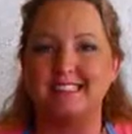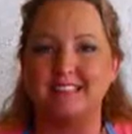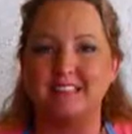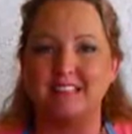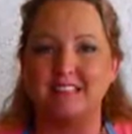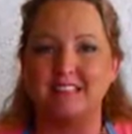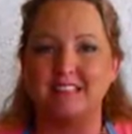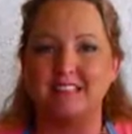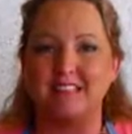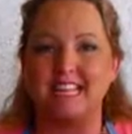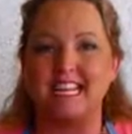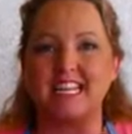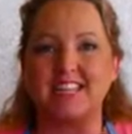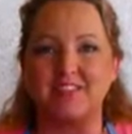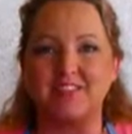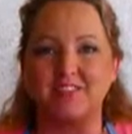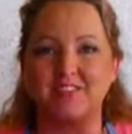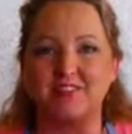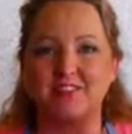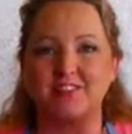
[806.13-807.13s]
So
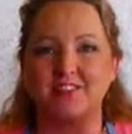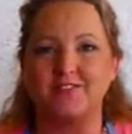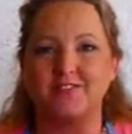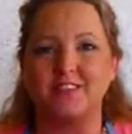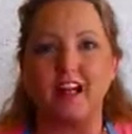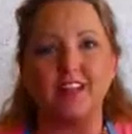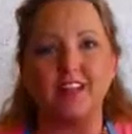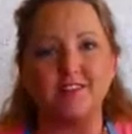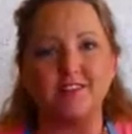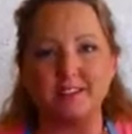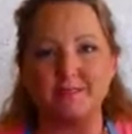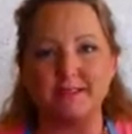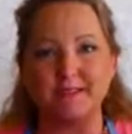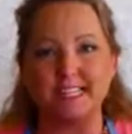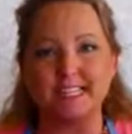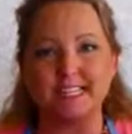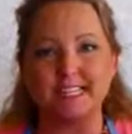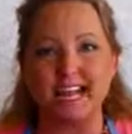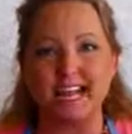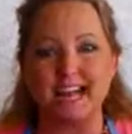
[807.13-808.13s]
thank you for following
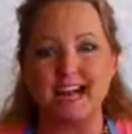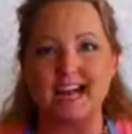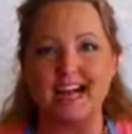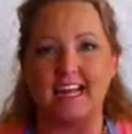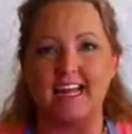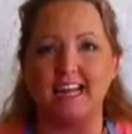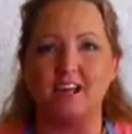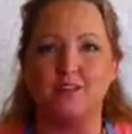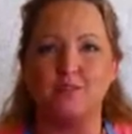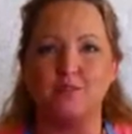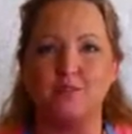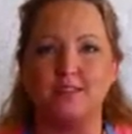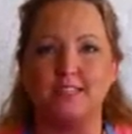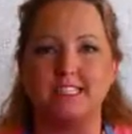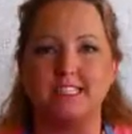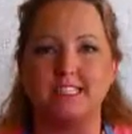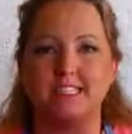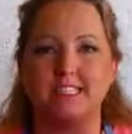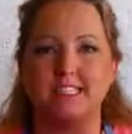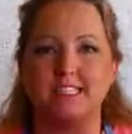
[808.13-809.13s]
me at
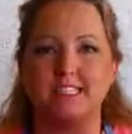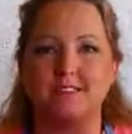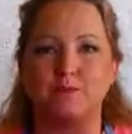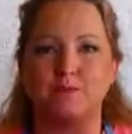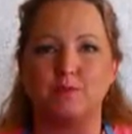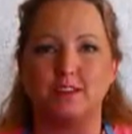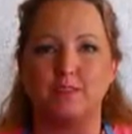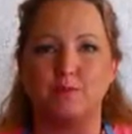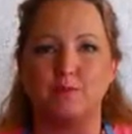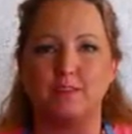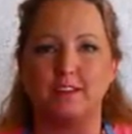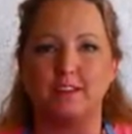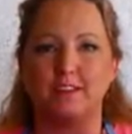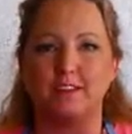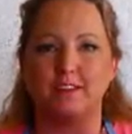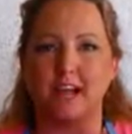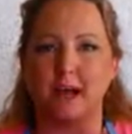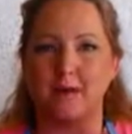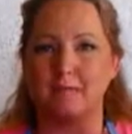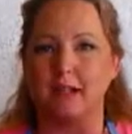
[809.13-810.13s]

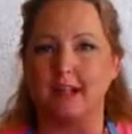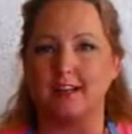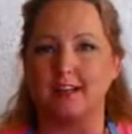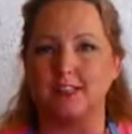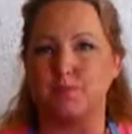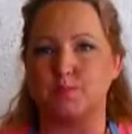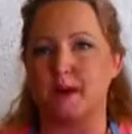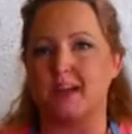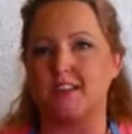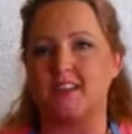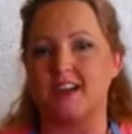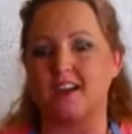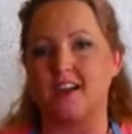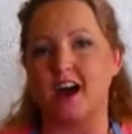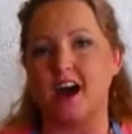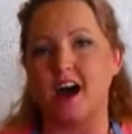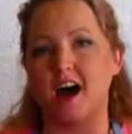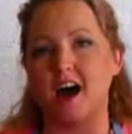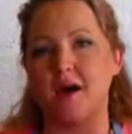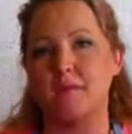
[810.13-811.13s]

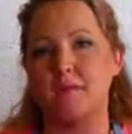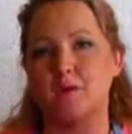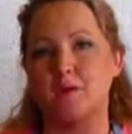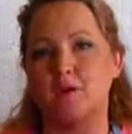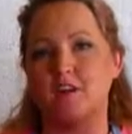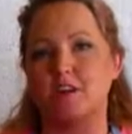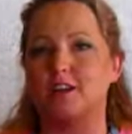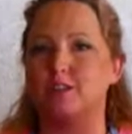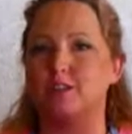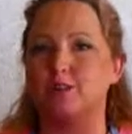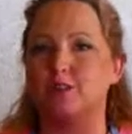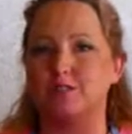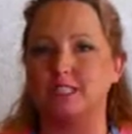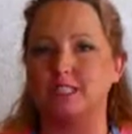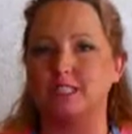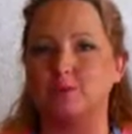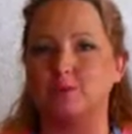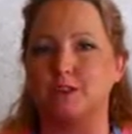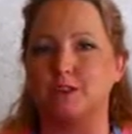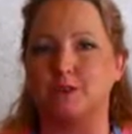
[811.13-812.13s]
anointedwithoil.blogspot.com or
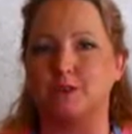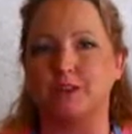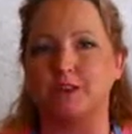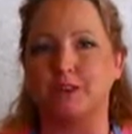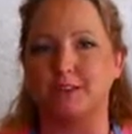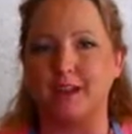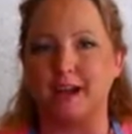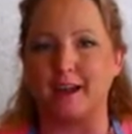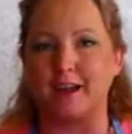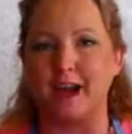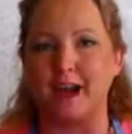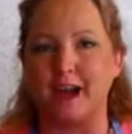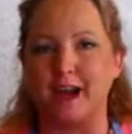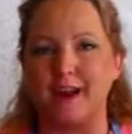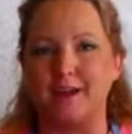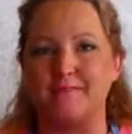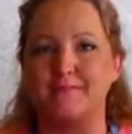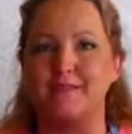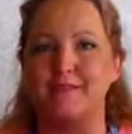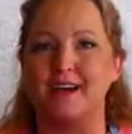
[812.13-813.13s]

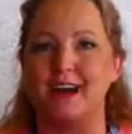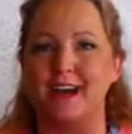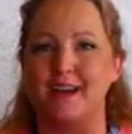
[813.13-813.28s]
anointingwithoil.com.